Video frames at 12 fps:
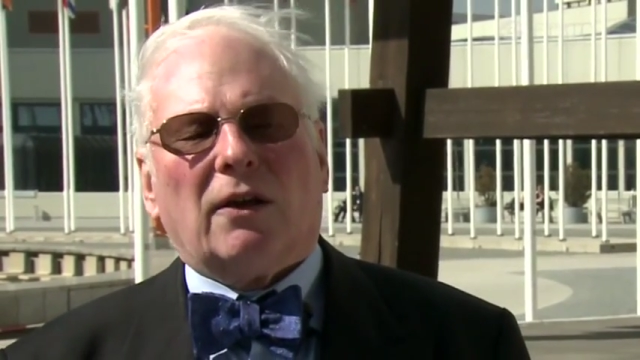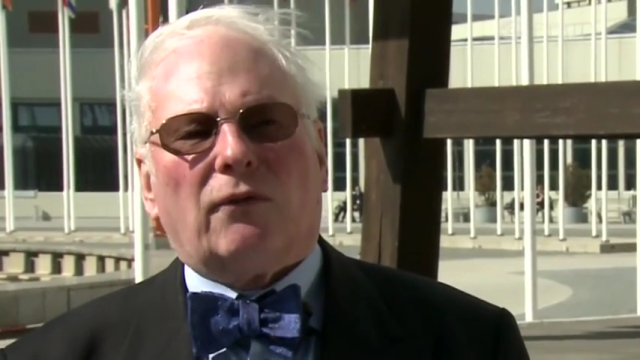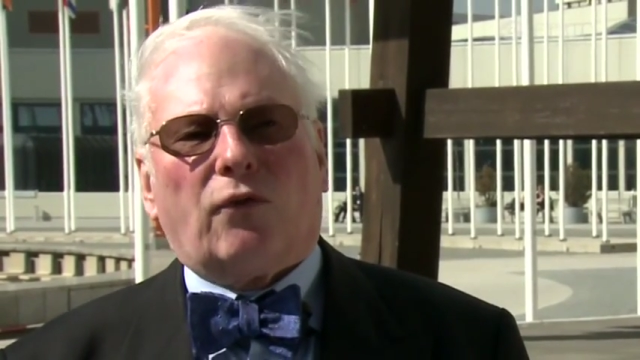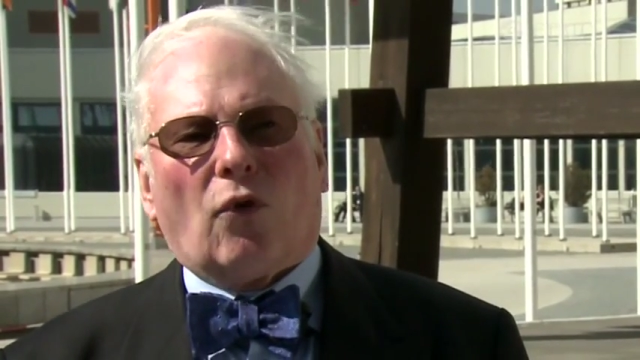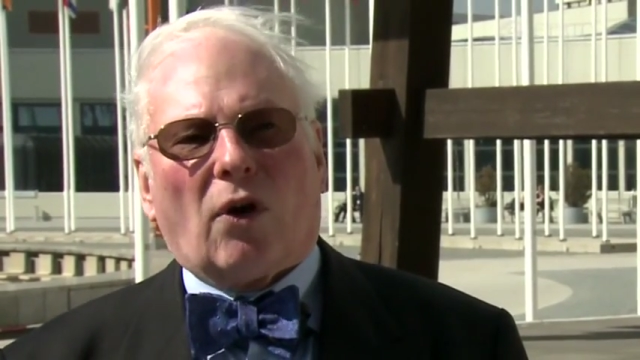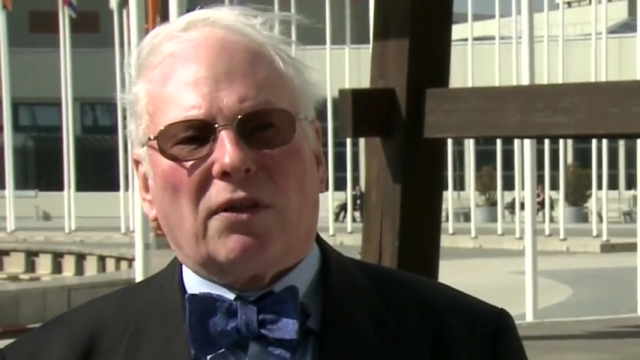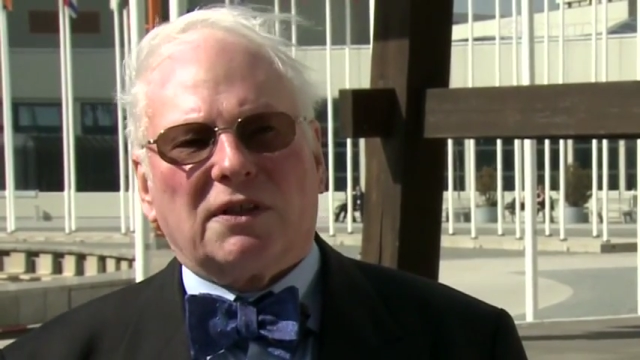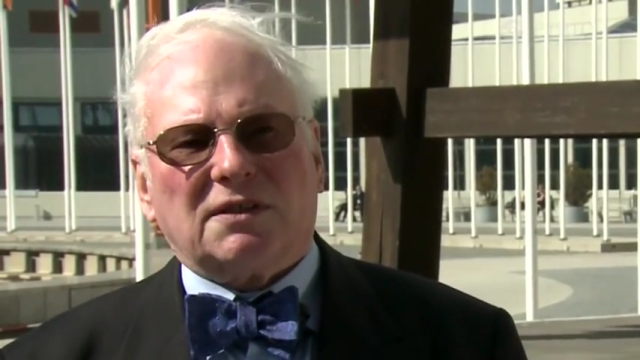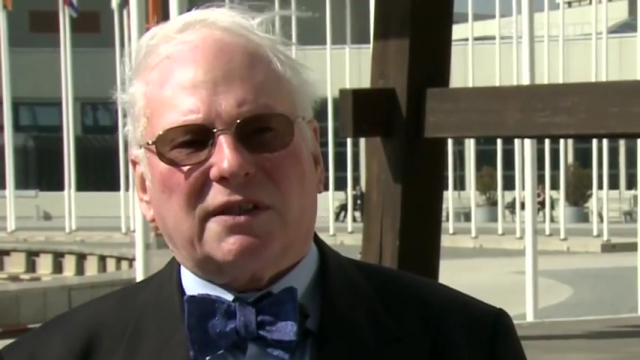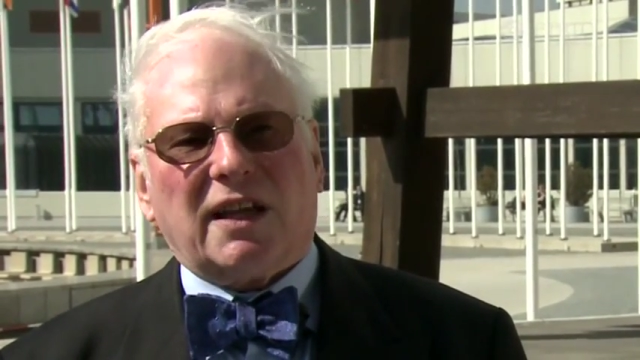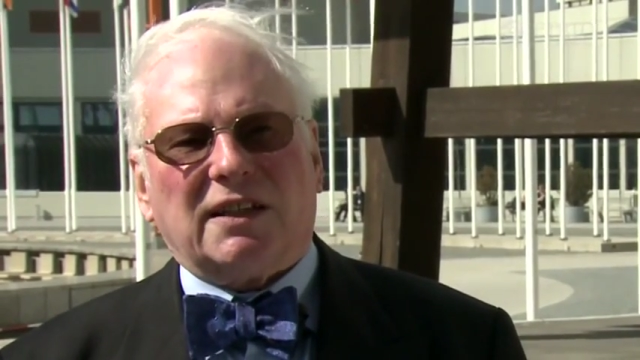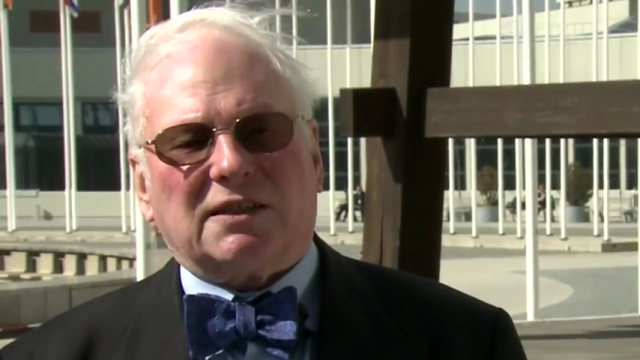for the
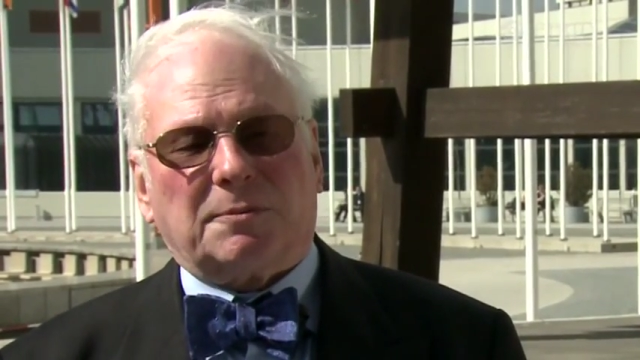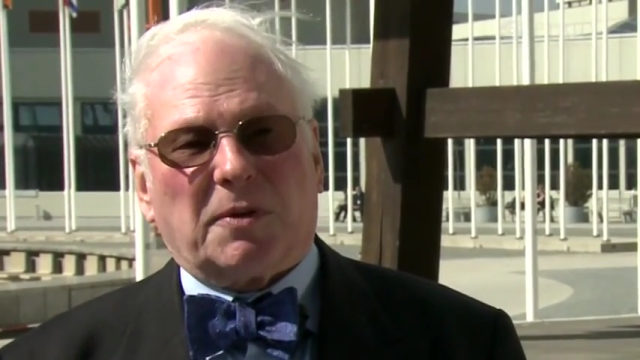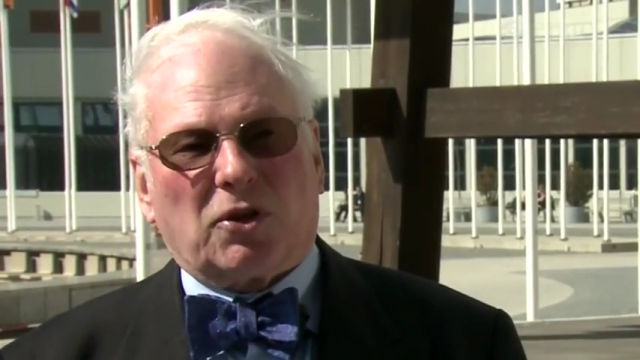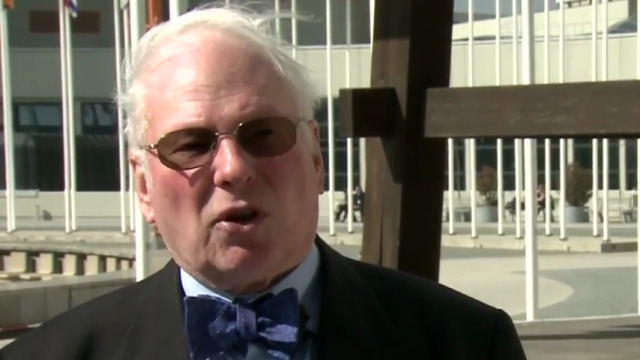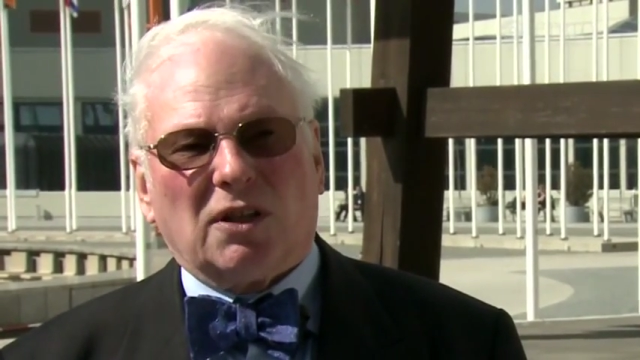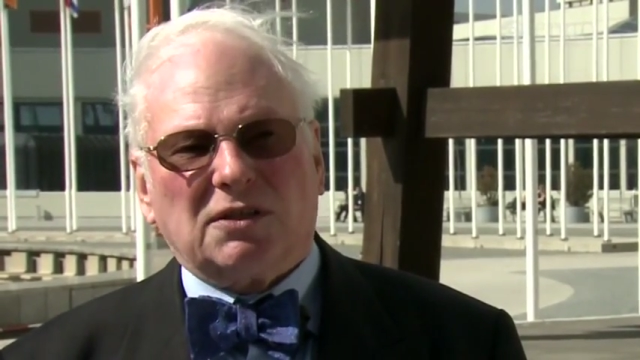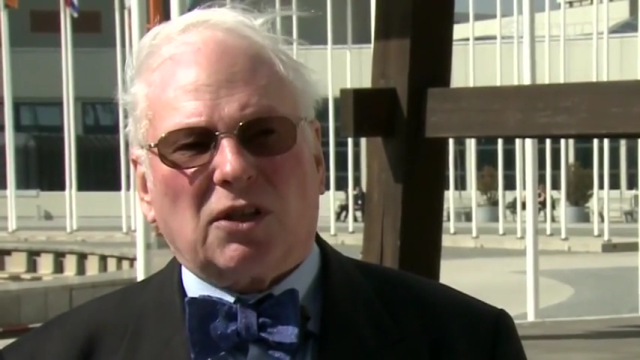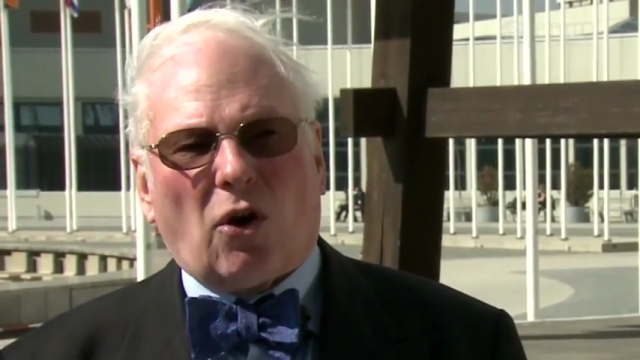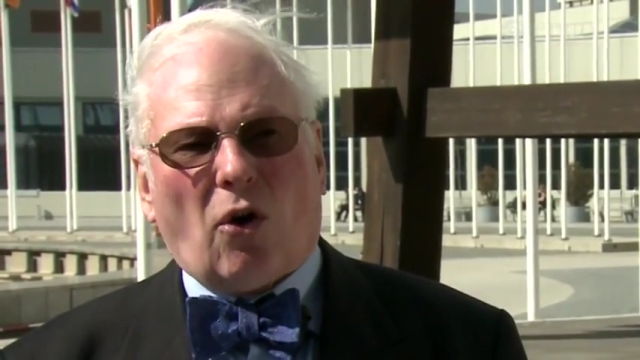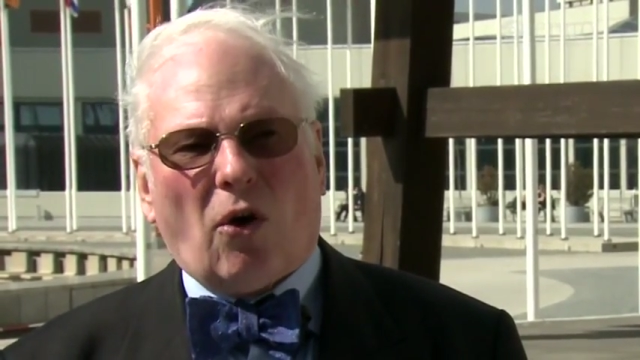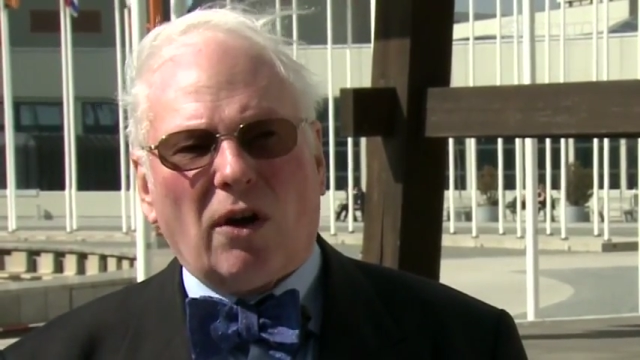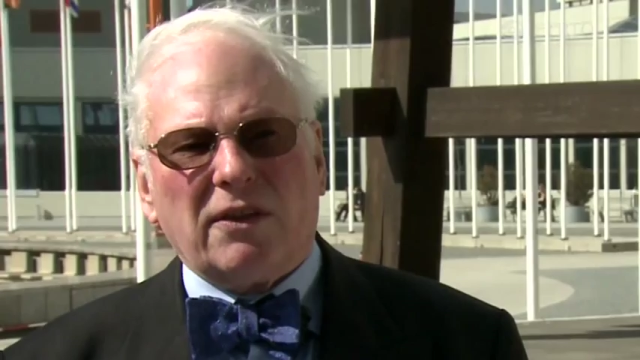states because
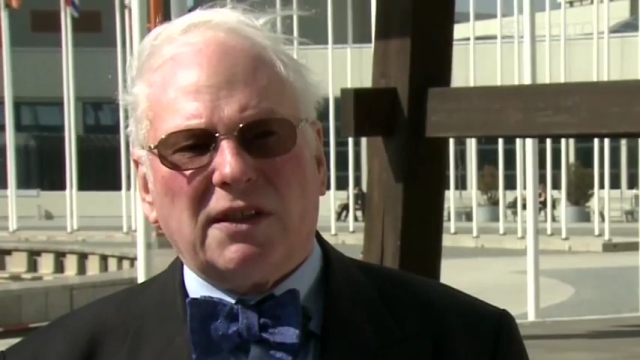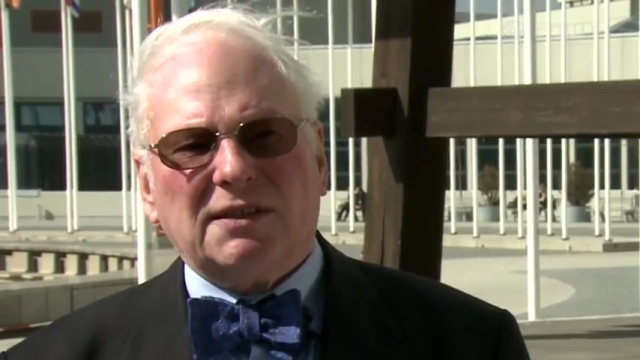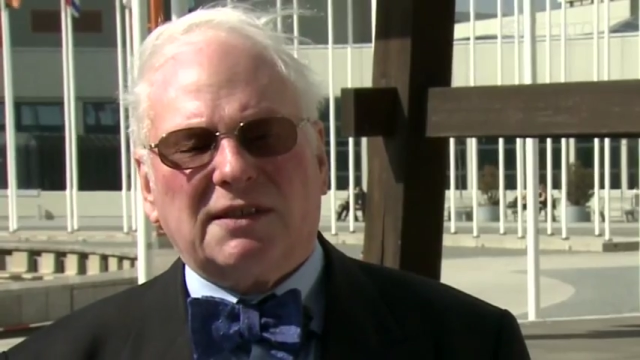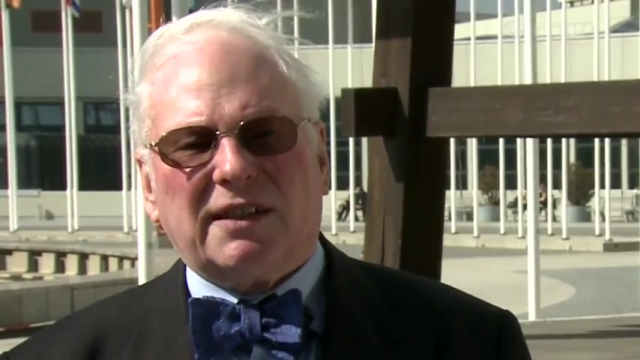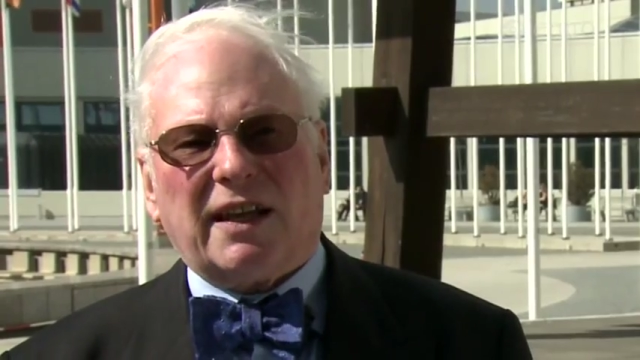all these